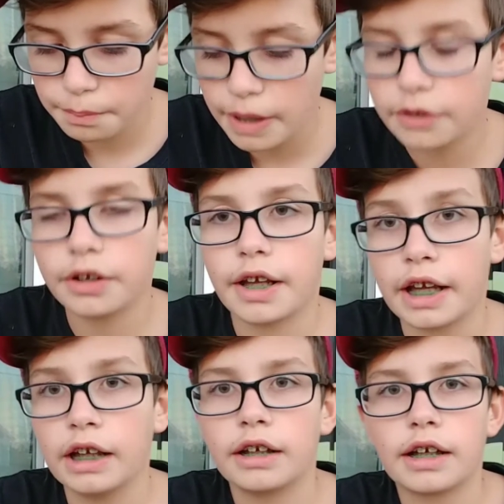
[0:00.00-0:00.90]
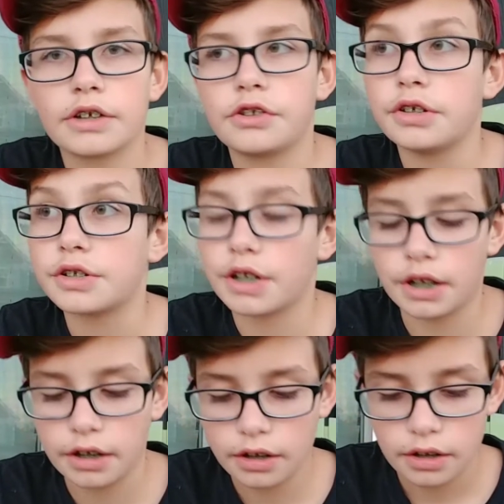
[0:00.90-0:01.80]
better in the hand, I guess you could
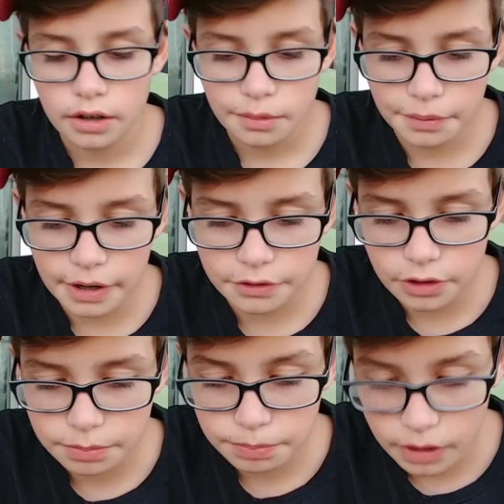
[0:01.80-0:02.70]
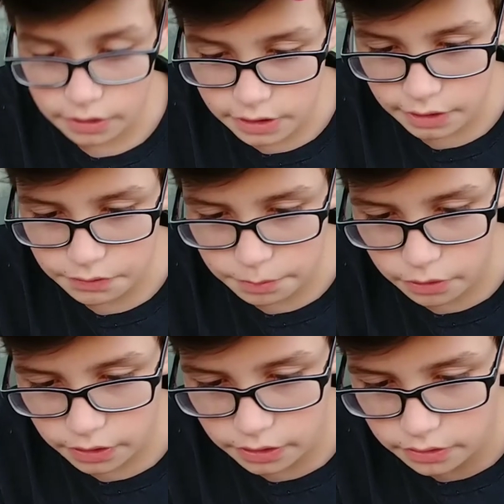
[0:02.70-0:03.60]
say, but that's just because I have
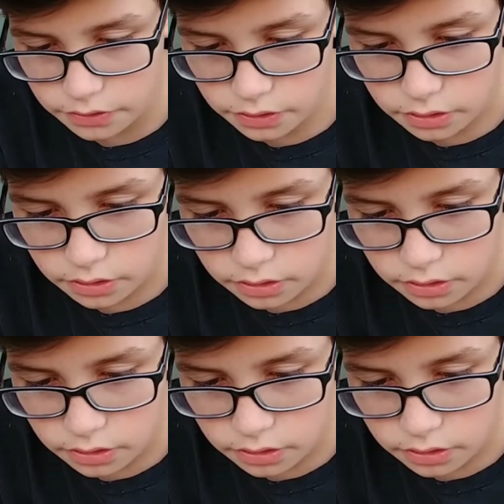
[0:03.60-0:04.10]
small hands.